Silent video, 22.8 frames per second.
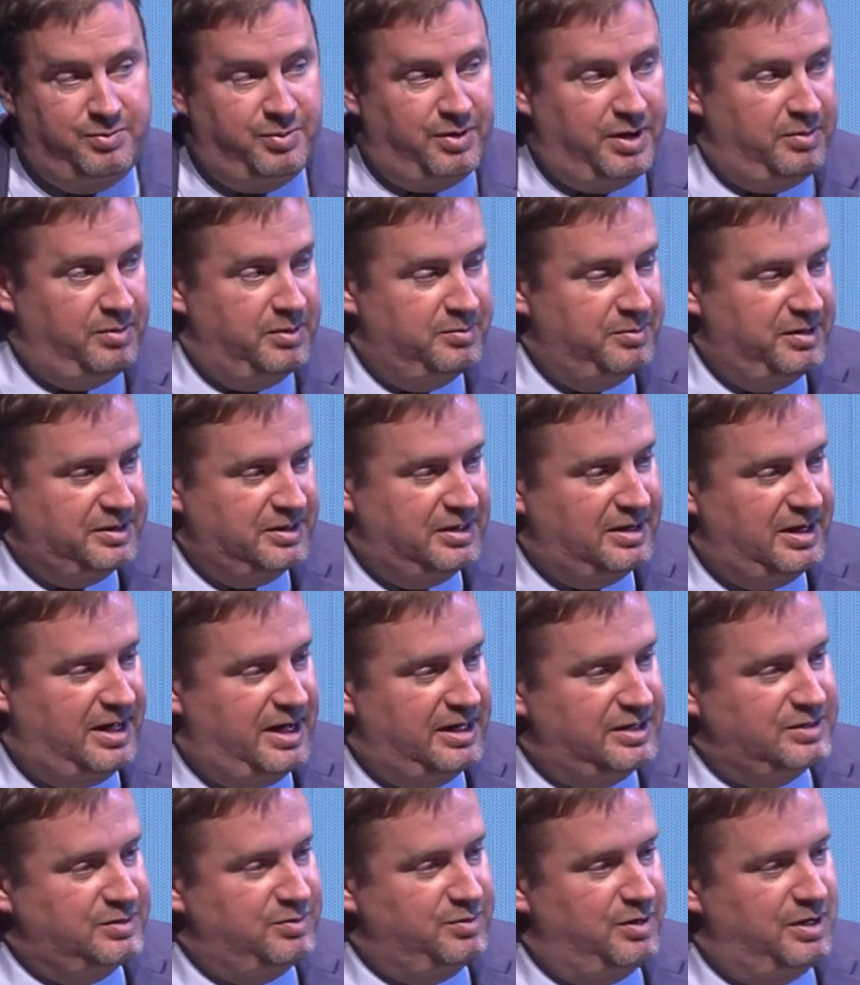probably been the
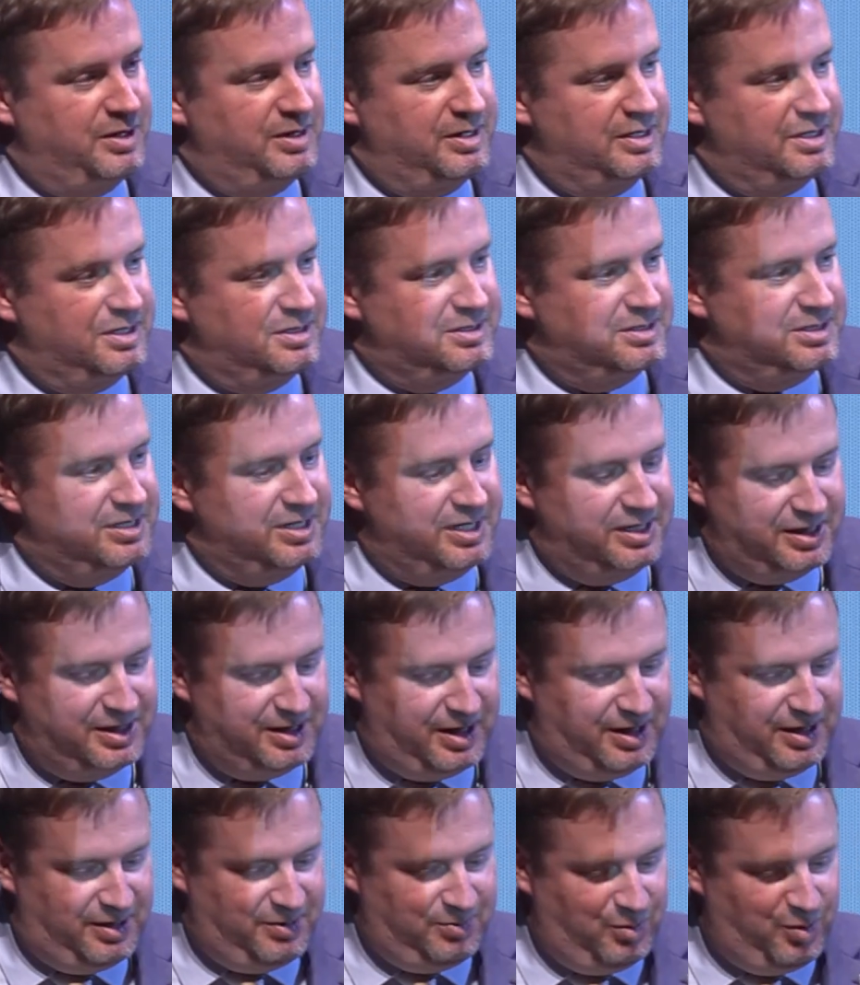last one because he ended
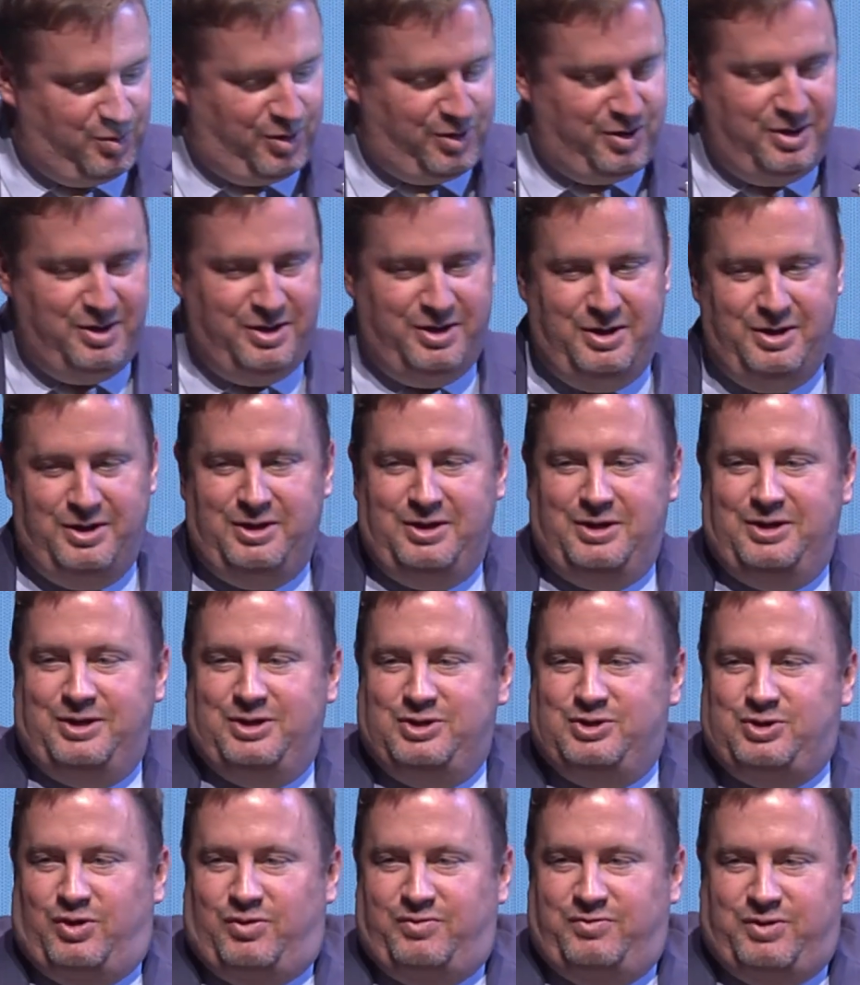on a more
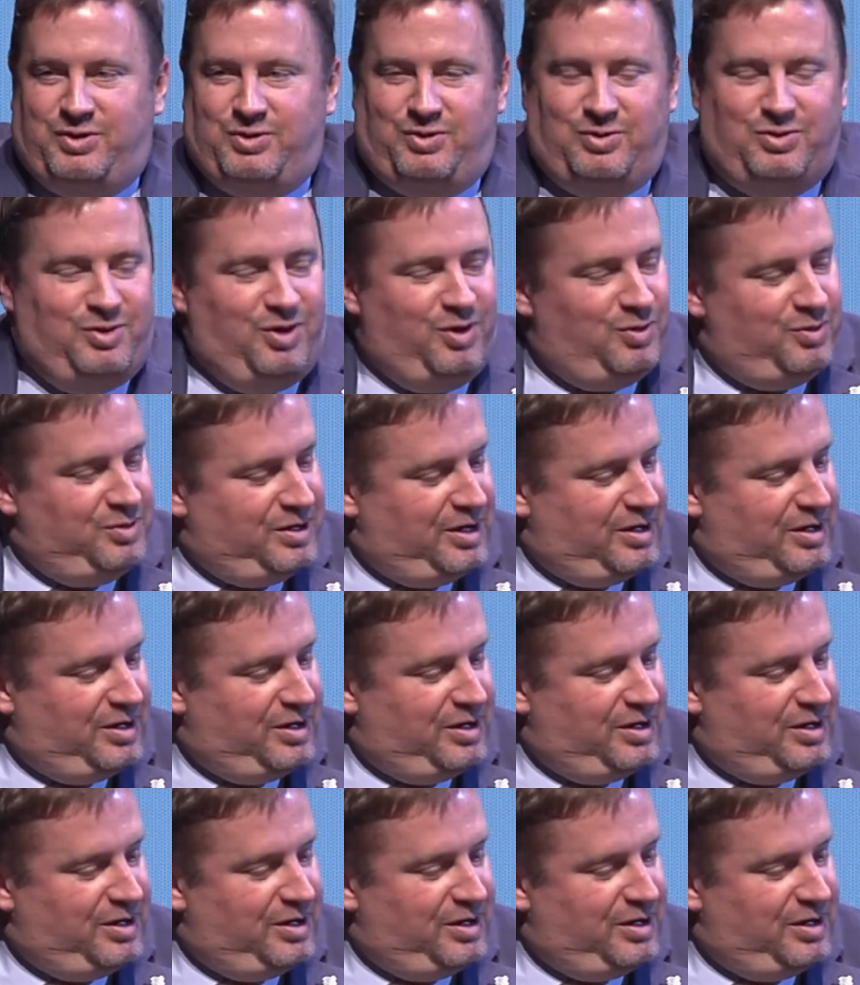jovial note.